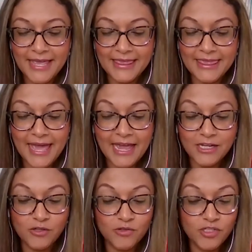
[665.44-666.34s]

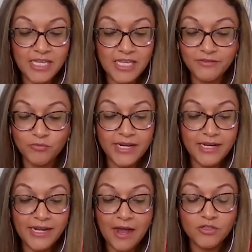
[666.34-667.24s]
that you just have to
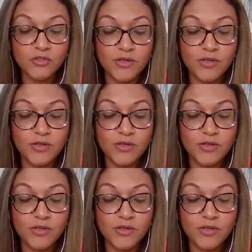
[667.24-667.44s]
write it out.